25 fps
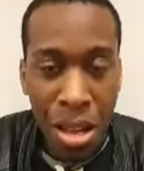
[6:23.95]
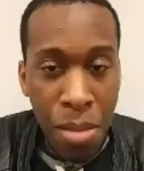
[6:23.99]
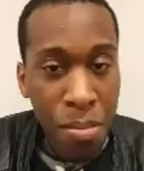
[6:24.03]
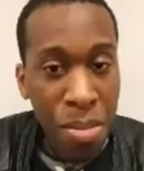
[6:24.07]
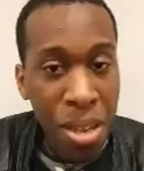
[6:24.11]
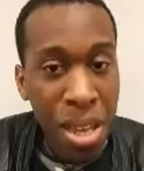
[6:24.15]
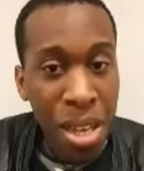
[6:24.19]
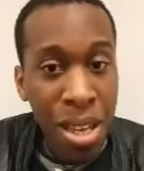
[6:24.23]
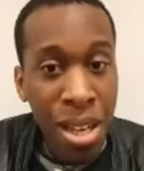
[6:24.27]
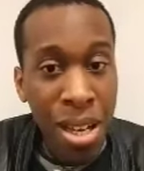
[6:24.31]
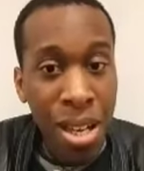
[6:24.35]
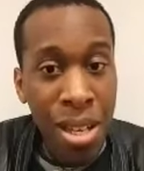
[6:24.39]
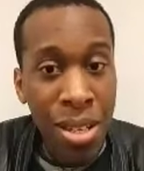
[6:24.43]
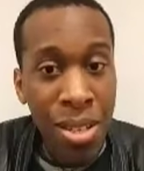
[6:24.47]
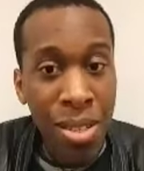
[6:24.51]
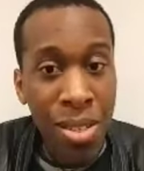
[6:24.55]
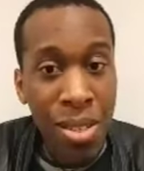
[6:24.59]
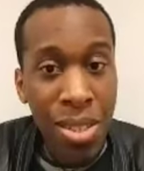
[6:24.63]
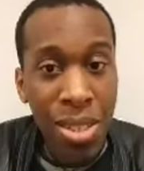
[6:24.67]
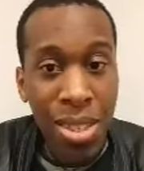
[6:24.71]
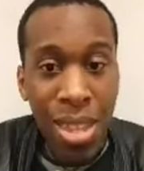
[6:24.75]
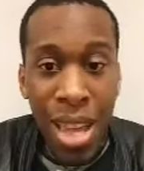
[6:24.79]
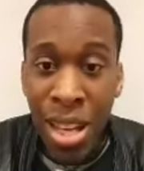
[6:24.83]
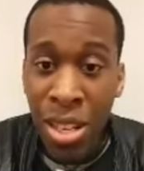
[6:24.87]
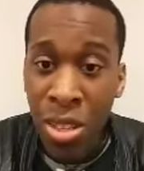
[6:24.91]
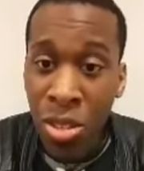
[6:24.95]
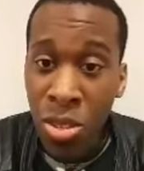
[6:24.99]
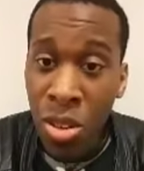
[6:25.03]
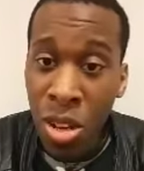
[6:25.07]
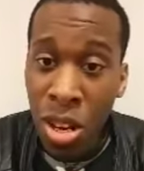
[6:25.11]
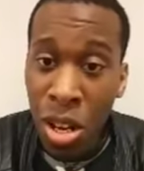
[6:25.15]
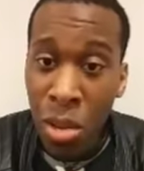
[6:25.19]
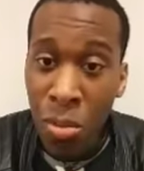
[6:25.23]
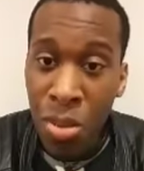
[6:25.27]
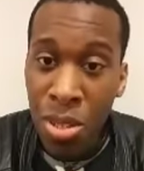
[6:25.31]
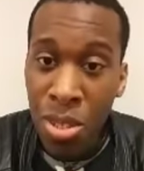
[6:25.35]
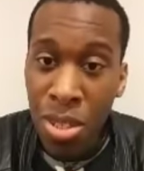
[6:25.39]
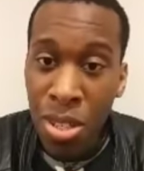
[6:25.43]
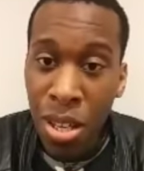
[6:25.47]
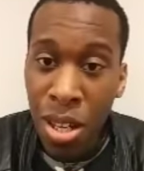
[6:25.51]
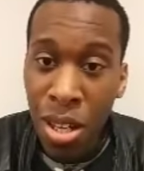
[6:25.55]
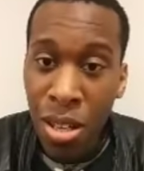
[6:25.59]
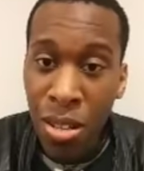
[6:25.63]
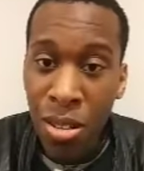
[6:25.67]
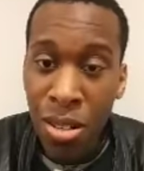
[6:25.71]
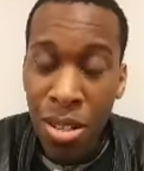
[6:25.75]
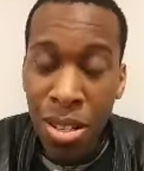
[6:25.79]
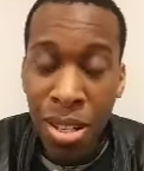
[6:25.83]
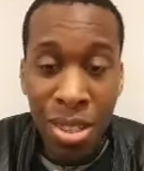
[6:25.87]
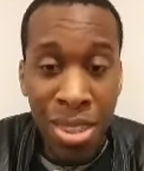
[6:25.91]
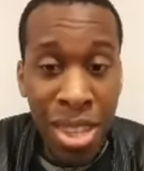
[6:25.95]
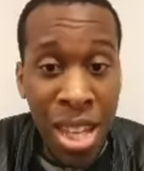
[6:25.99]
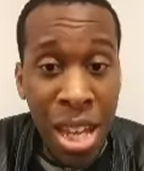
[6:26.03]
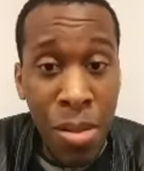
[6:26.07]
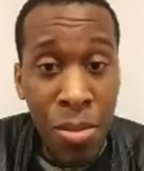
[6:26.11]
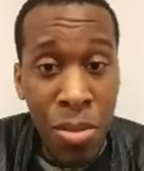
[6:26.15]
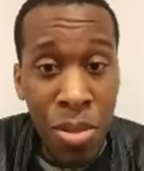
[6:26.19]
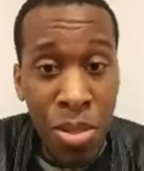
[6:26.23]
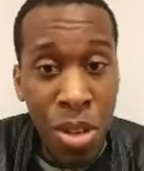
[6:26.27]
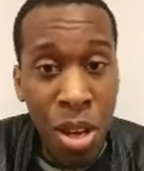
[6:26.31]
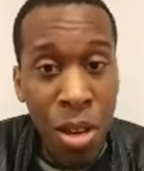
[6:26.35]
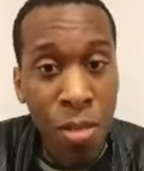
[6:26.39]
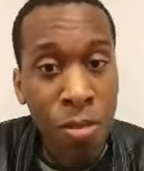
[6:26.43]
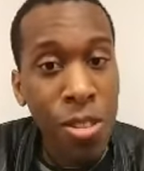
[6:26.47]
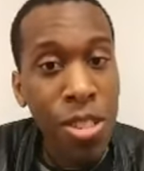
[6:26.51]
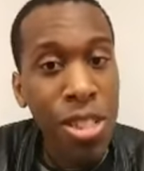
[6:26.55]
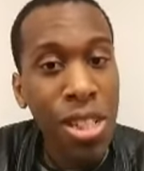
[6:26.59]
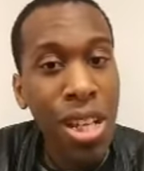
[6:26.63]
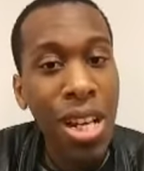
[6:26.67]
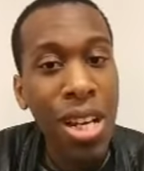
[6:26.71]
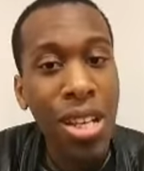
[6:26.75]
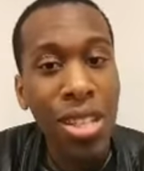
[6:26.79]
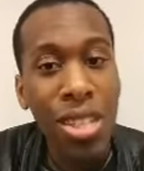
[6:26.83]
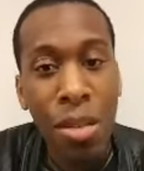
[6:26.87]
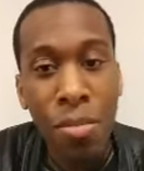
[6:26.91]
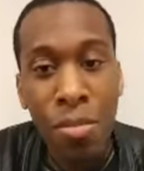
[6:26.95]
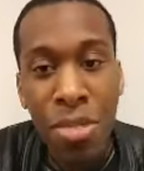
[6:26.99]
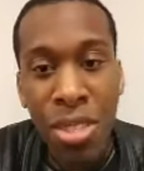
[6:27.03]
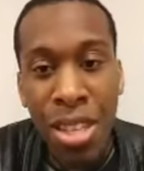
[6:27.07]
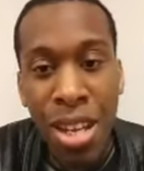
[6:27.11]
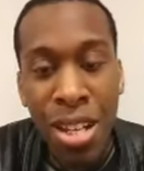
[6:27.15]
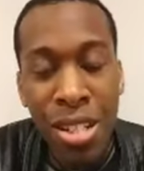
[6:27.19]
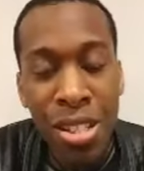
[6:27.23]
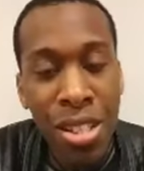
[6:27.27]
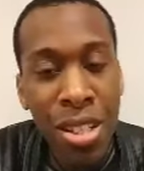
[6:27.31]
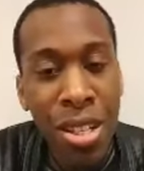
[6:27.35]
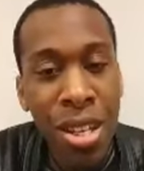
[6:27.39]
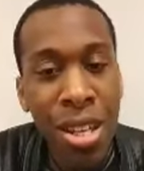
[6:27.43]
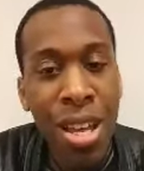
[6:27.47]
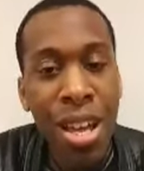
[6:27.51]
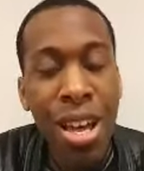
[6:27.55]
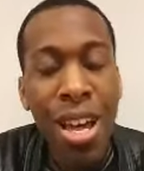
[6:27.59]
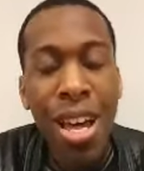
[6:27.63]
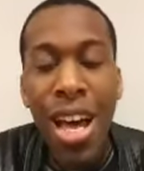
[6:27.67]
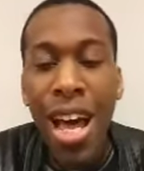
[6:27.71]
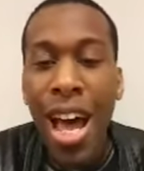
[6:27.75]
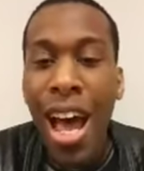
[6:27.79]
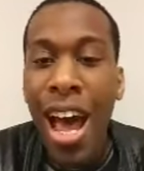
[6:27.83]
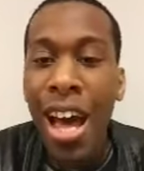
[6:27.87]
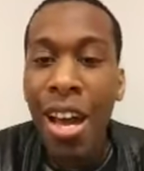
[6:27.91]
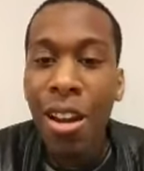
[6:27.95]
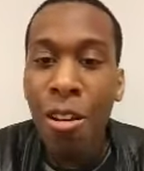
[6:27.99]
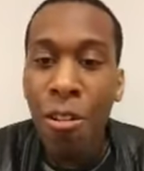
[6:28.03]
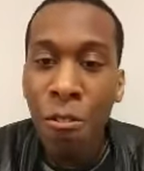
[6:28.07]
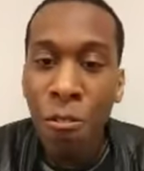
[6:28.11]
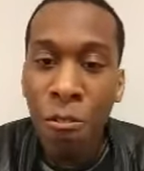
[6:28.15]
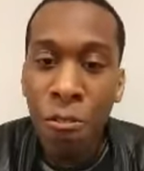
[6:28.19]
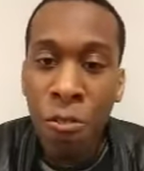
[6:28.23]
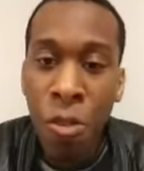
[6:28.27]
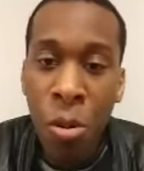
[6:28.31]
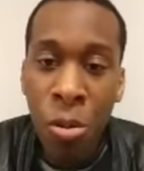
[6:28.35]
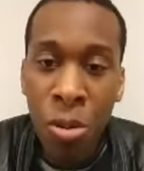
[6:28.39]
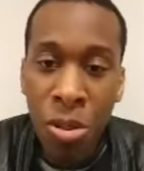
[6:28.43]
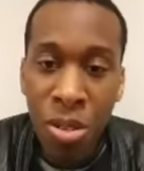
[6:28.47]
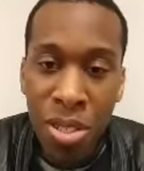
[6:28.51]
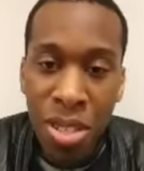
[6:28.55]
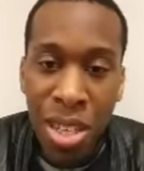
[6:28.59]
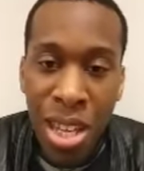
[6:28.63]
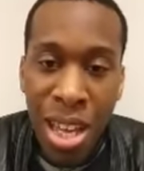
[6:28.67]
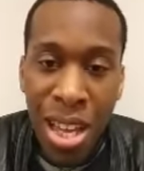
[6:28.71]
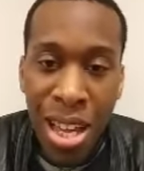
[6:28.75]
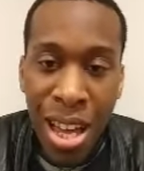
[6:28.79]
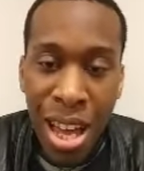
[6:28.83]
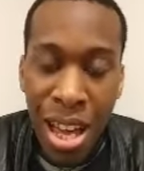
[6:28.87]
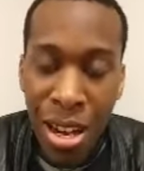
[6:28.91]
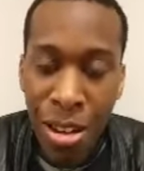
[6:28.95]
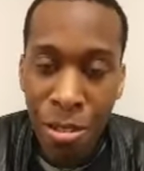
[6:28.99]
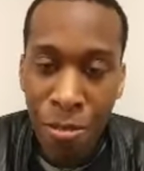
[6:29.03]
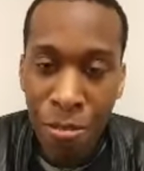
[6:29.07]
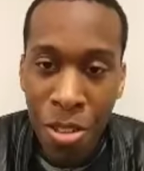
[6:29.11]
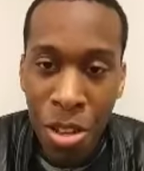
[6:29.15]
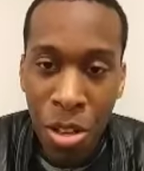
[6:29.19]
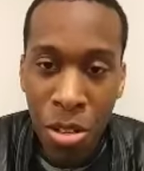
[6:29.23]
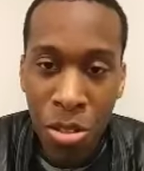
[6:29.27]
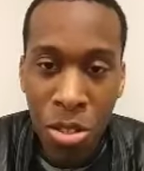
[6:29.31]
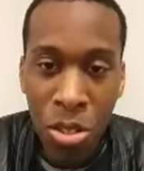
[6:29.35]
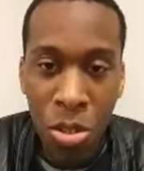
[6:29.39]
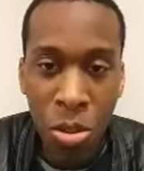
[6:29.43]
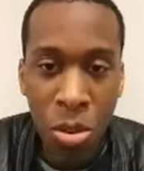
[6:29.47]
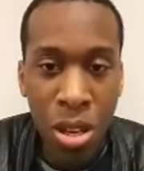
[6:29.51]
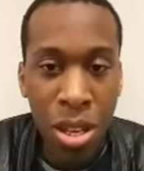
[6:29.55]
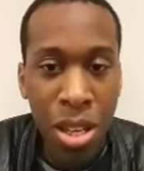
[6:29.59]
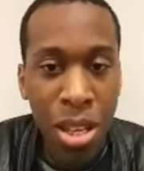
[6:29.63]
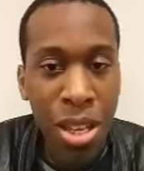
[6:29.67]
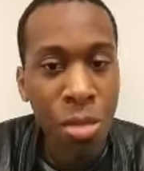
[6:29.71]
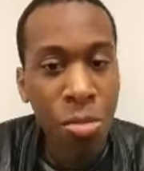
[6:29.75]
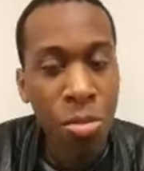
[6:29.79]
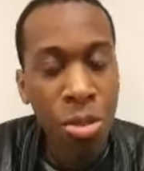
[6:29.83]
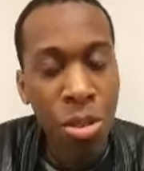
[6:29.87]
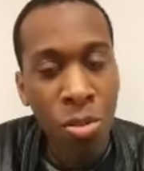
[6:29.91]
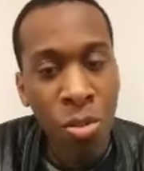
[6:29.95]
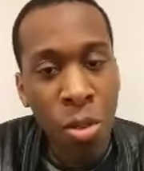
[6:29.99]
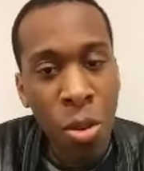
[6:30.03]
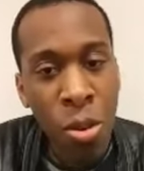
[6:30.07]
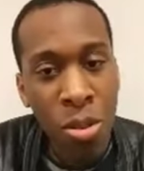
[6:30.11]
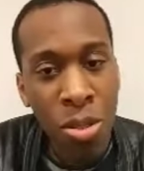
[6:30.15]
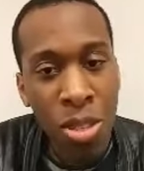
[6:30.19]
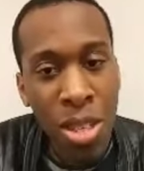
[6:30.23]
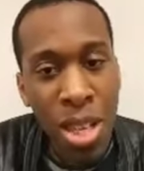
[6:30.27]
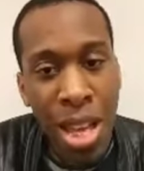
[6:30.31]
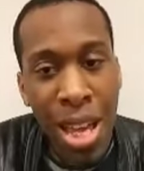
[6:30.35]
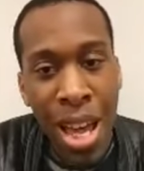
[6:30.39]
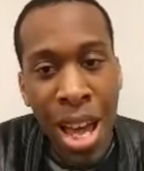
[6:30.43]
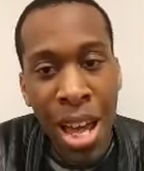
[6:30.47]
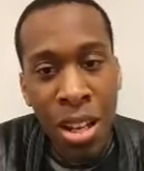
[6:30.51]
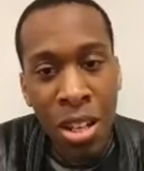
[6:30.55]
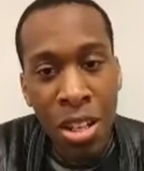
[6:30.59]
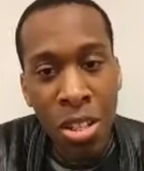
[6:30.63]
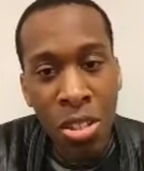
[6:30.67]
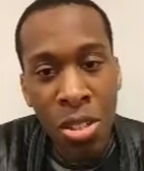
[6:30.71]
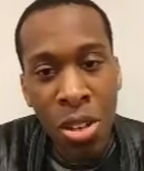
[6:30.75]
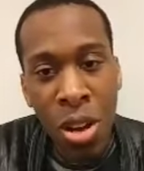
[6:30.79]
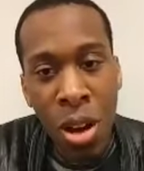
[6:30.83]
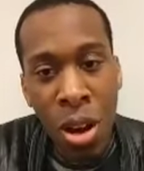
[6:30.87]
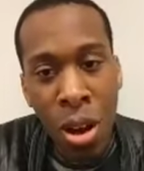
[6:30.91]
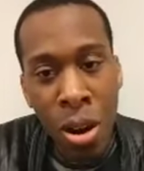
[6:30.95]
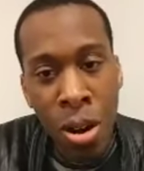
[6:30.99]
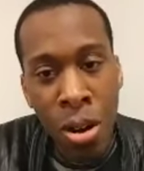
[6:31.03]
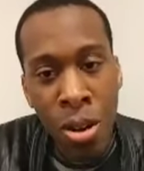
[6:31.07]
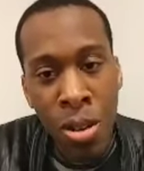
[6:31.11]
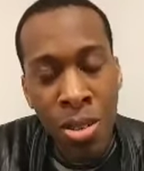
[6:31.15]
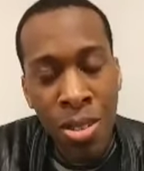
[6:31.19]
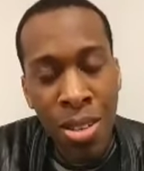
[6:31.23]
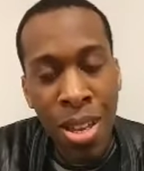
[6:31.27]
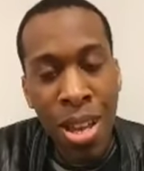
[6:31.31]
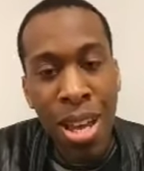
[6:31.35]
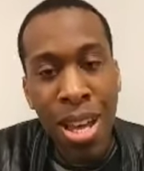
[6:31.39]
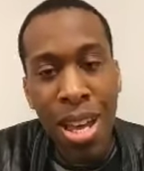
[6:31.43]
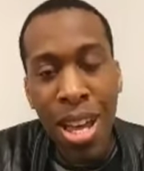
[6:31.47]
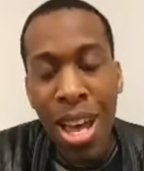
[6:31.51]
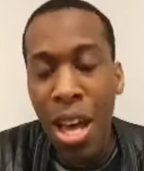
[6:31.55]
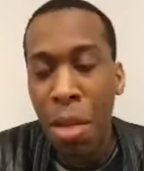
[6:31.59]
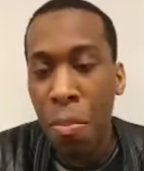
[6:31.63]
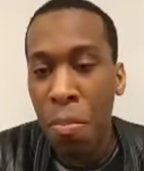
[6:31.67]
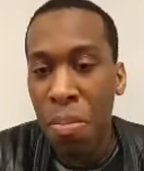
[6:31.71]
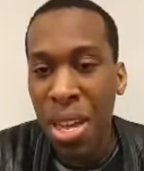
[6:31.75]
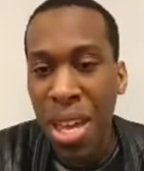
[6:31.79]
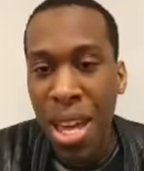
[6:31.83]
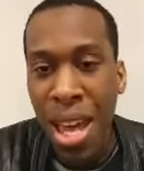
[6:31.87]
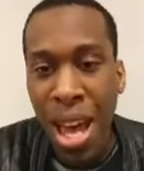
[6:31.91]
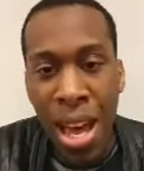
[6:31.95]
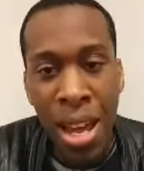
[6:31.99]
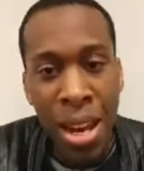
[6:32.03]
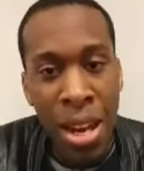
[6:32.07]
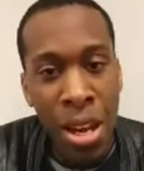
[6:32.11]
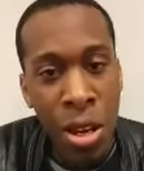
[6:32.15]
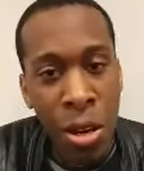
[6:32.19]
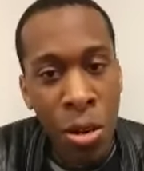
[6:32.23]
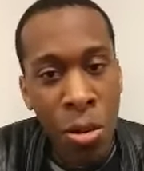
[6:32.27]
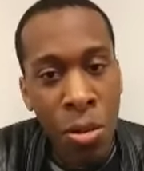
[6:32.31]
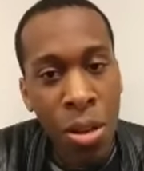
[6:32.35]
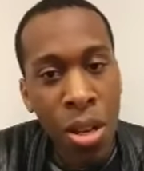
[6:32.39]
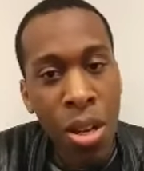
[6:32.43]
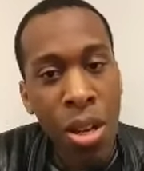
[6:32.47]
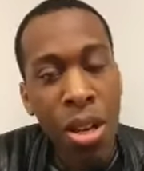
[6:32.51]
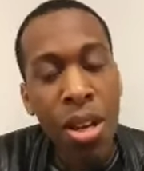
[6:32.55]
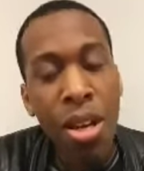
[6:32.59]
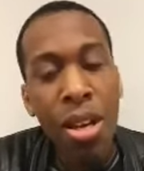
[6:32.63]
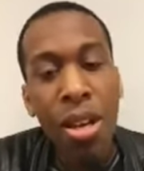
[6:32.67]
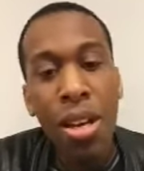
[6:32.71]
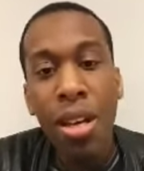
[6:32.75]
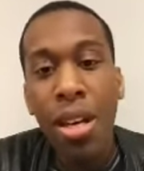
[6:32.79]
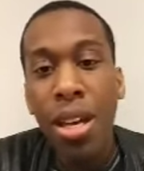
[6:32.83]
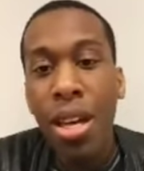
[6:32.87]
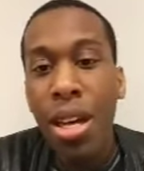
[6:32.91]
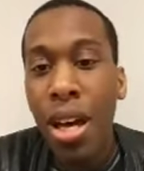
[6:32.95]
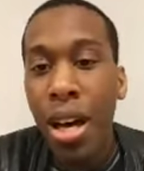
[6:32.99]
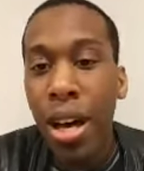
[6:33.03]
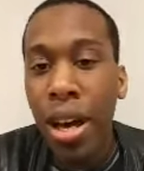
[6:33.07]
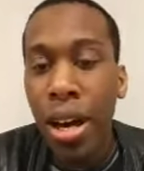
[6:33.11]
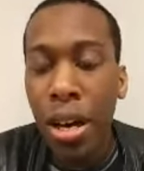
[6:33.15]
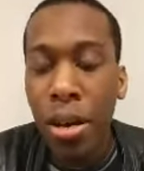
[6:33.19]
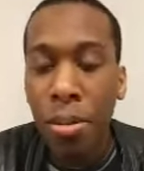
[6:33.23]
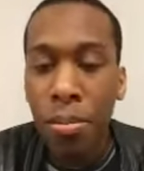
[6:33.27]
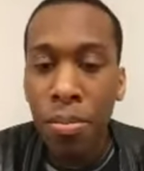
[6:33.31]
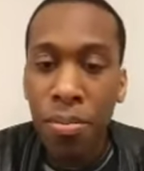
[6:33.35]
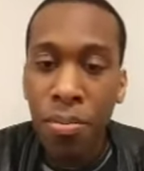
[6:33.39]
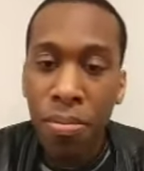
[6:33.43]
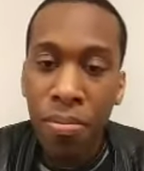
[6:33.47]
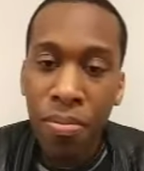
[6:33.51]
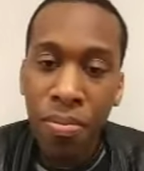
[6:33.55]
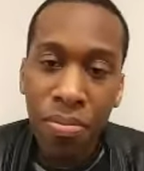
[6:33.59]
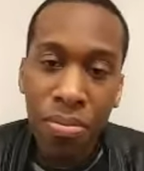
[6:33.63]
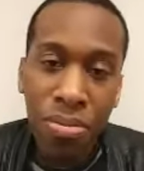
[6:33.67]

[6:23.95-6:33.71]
Because that song in particular, the theme song for Shining Time Station, had a folksy kind of feel to it. It was folksy, it had guitars, it had piano, um,